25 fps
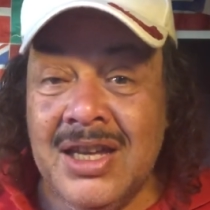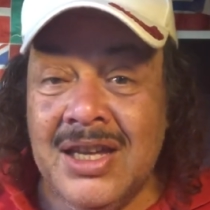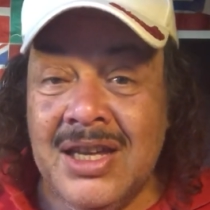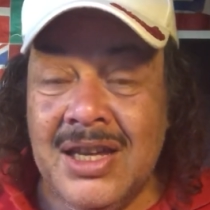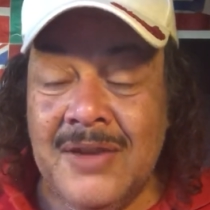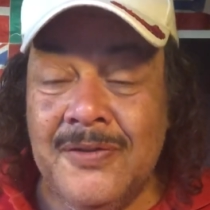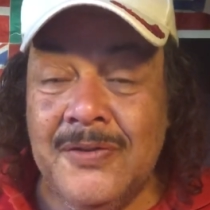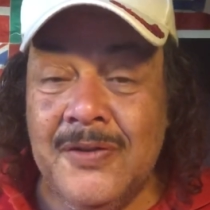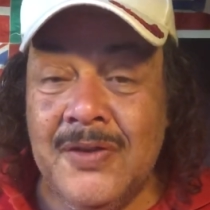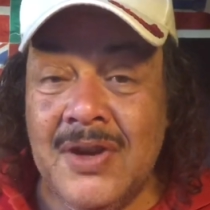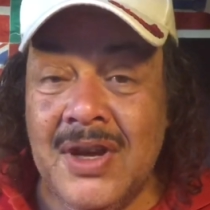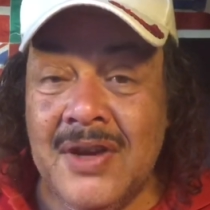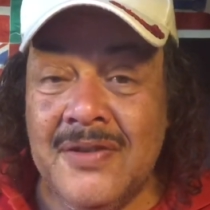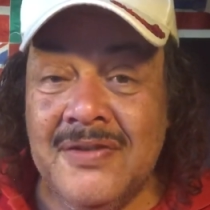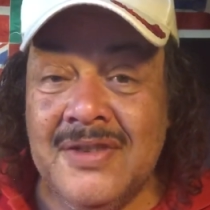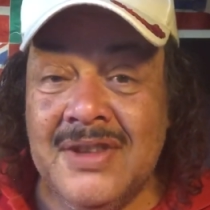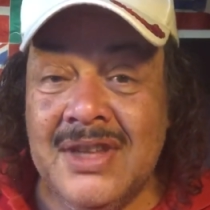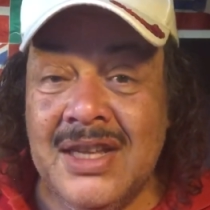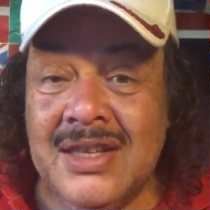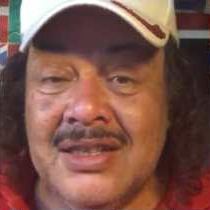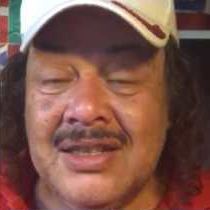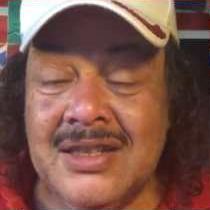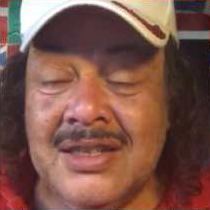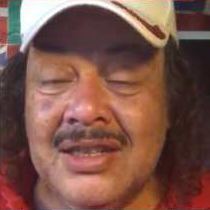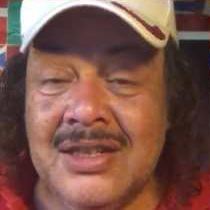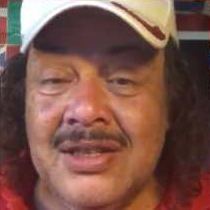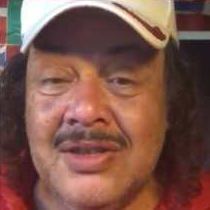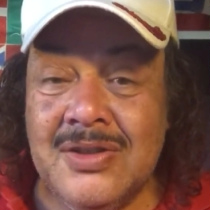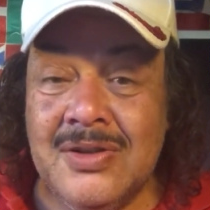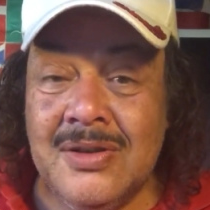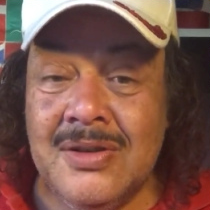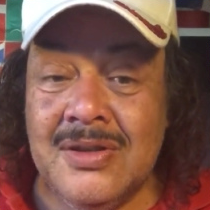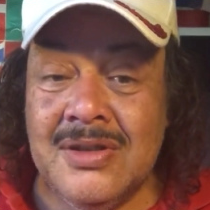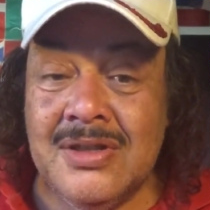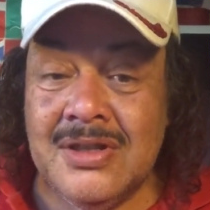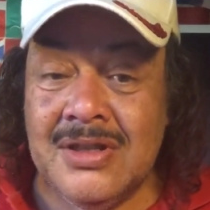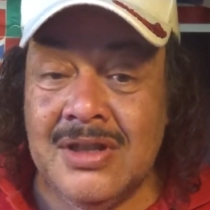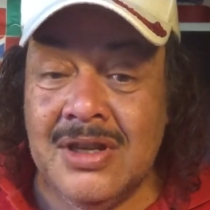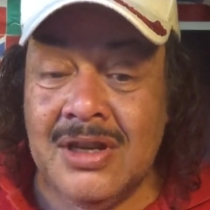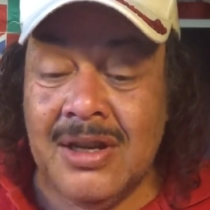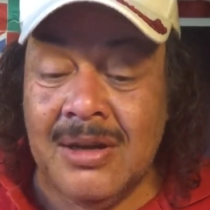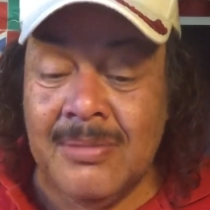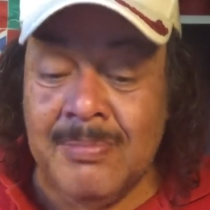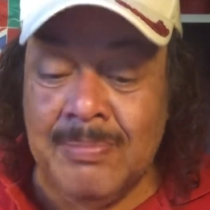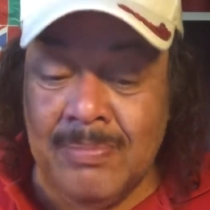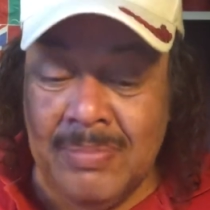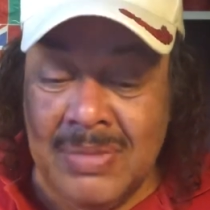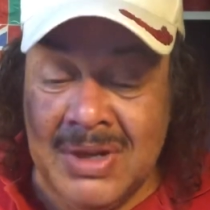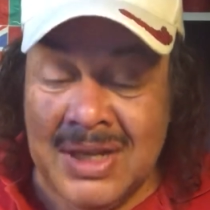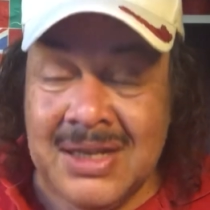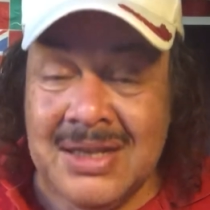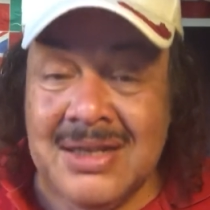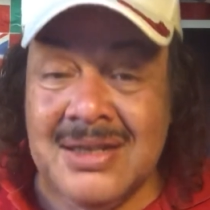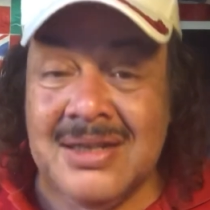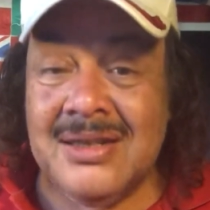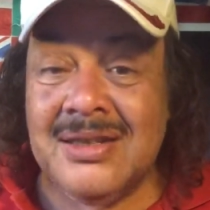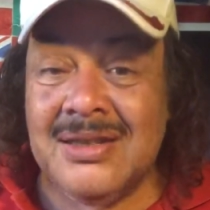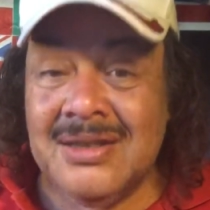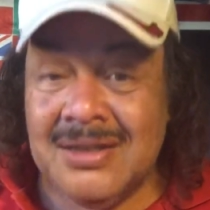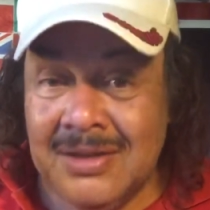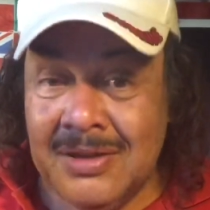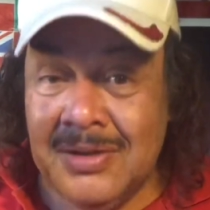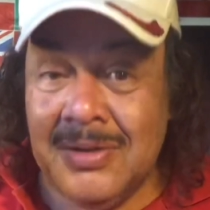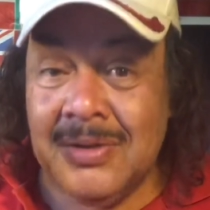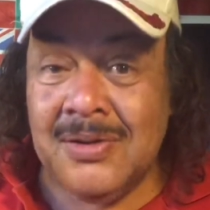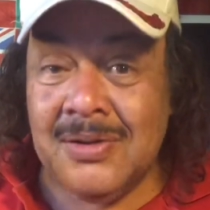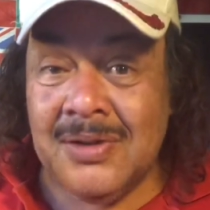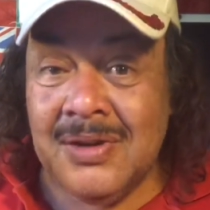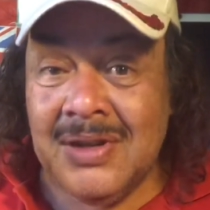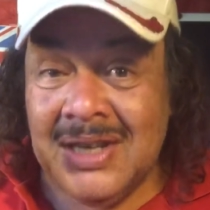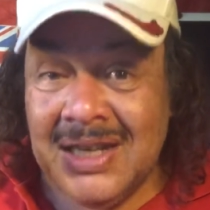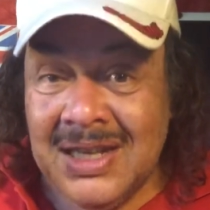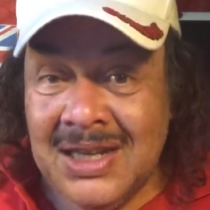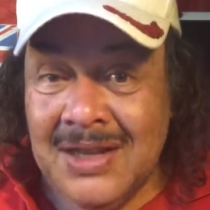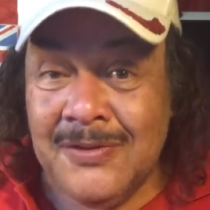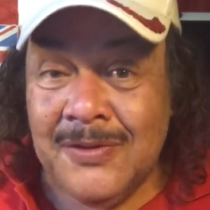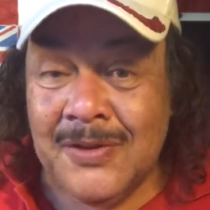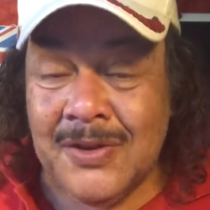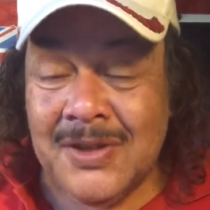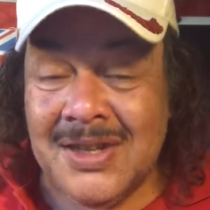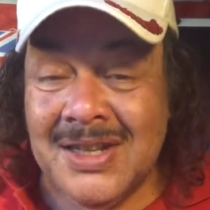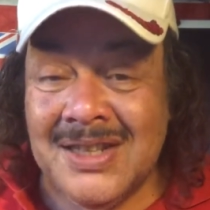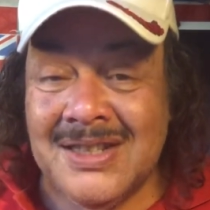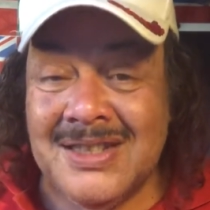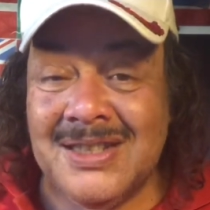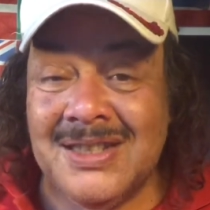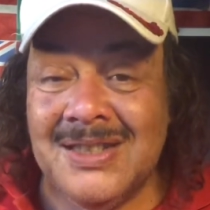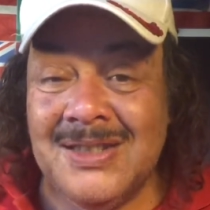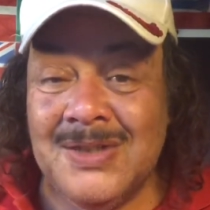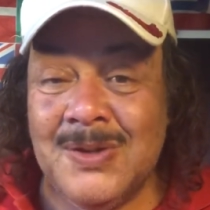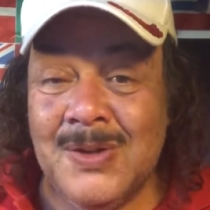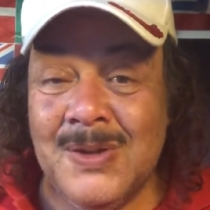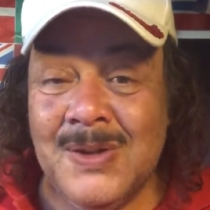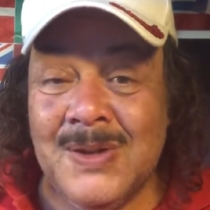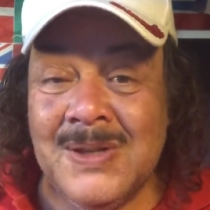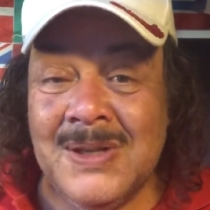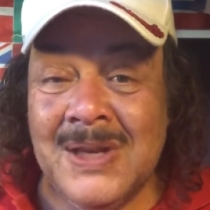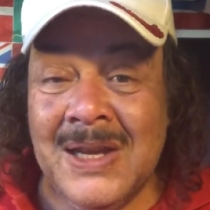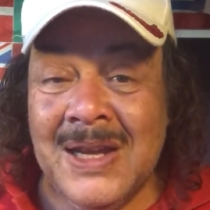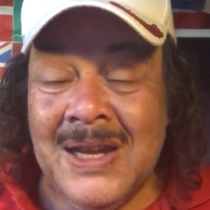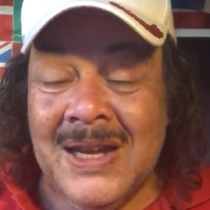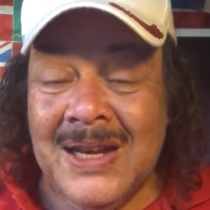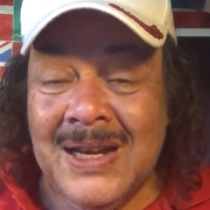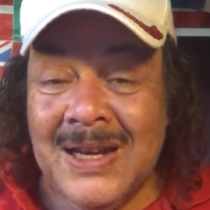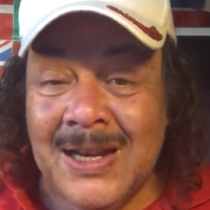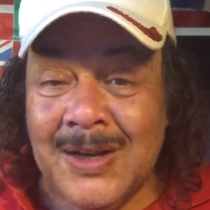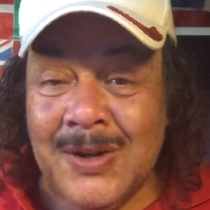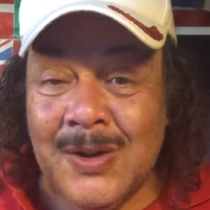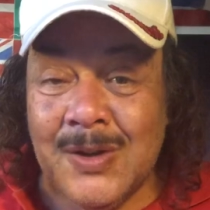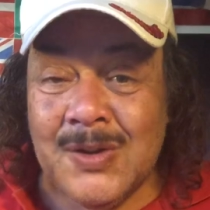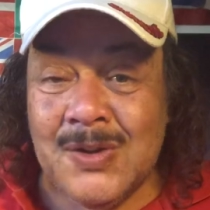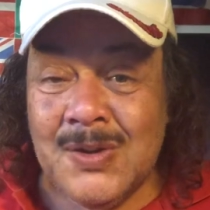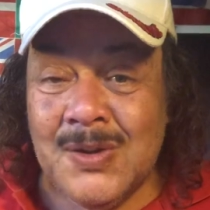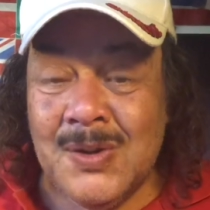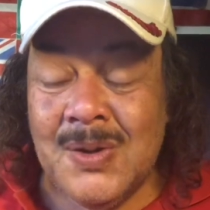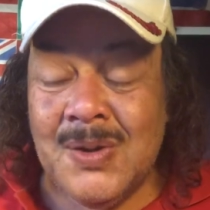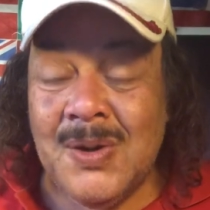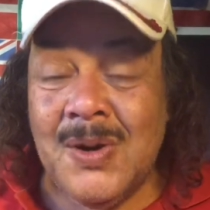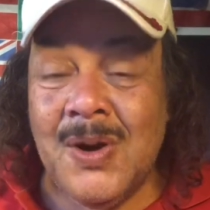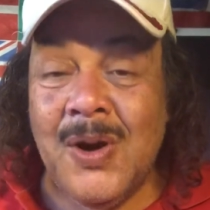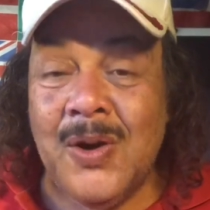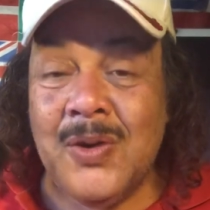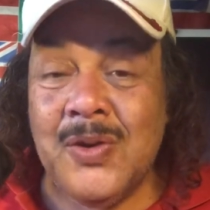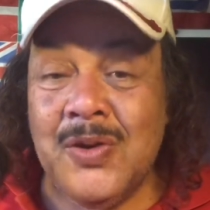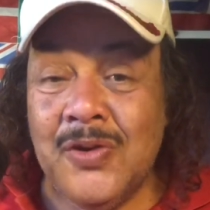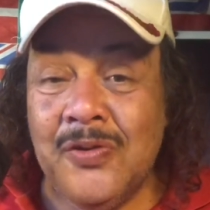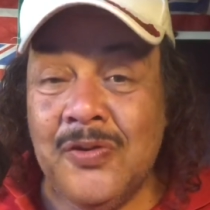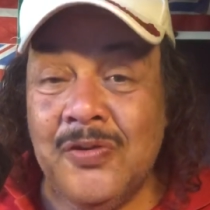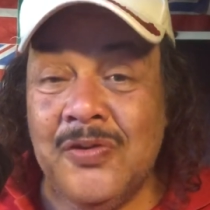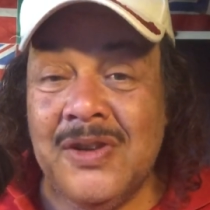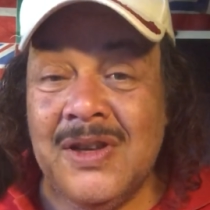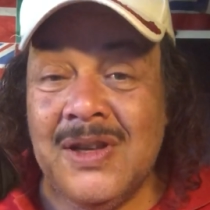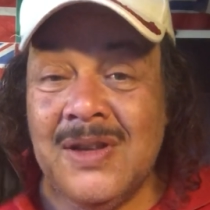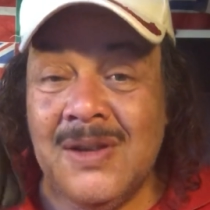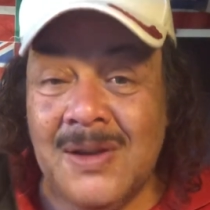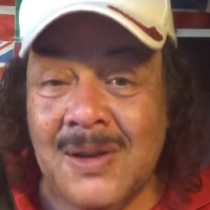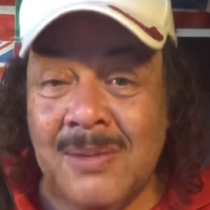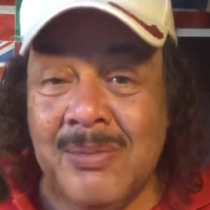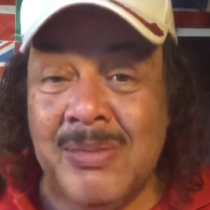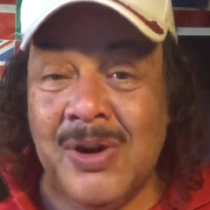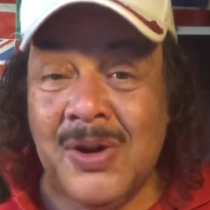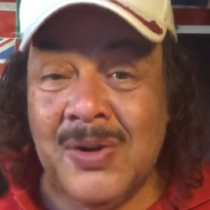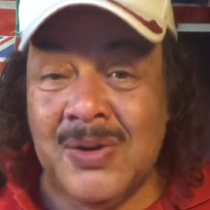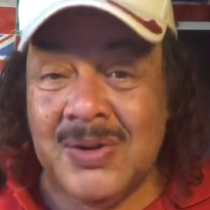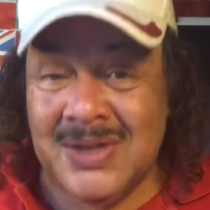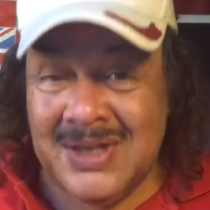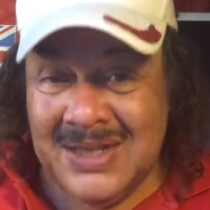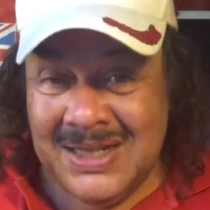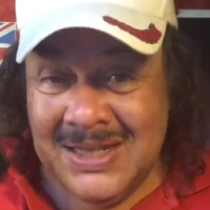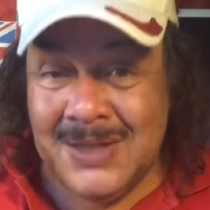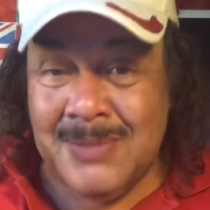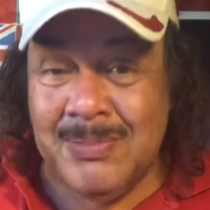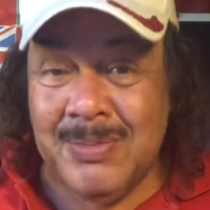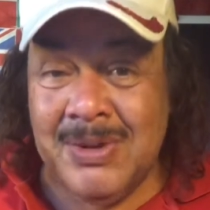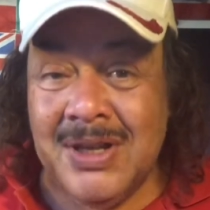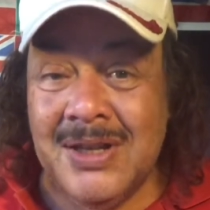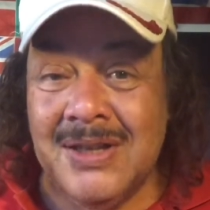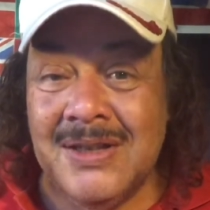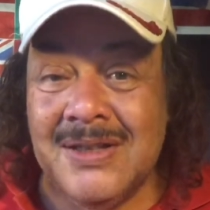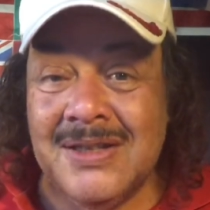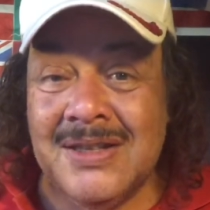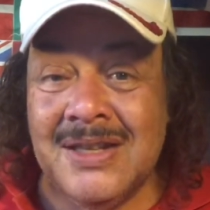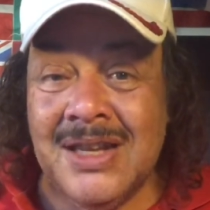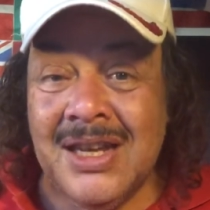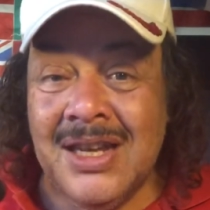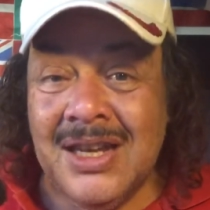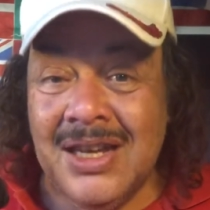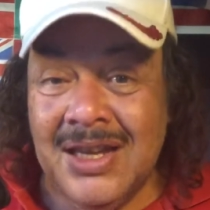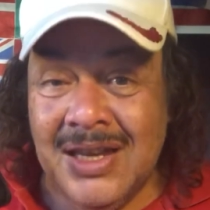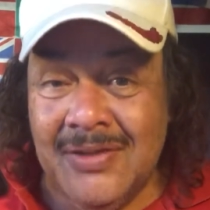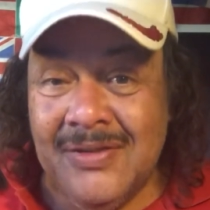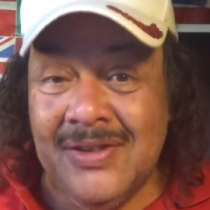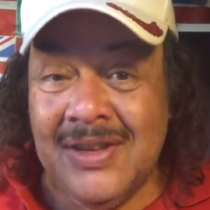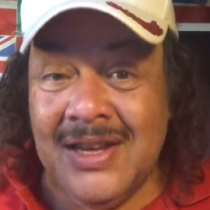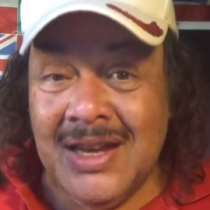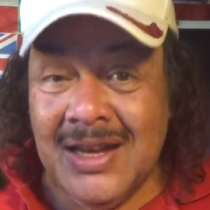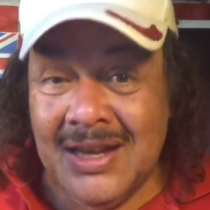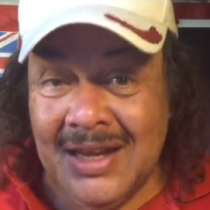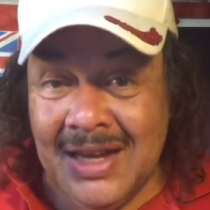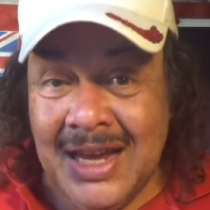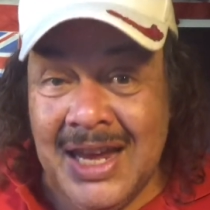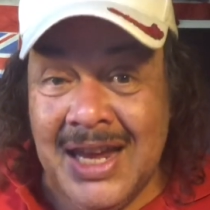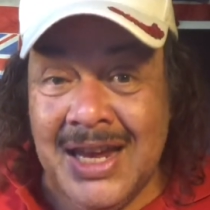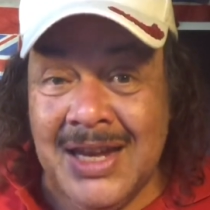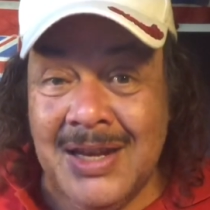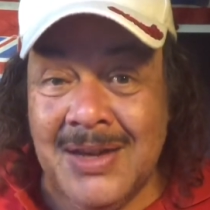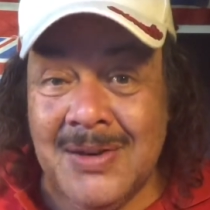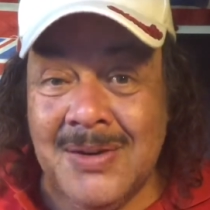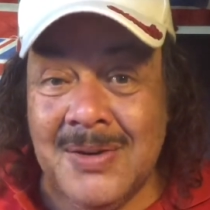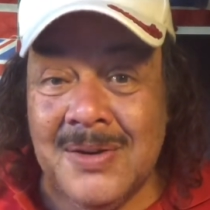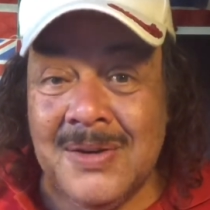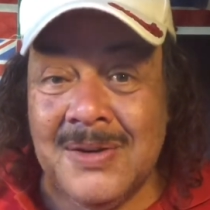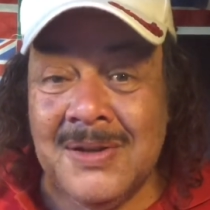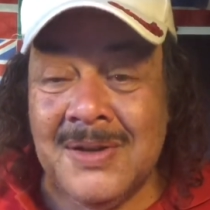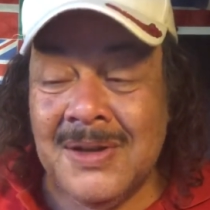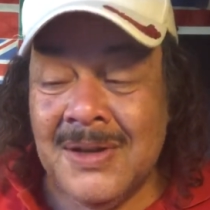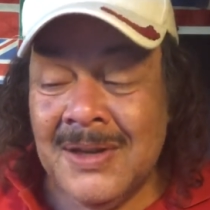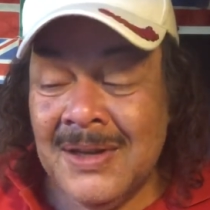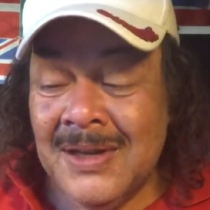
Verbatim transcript: if you have test results. Uh, please you know leave your test results let us know how you feel about these builds if they are any good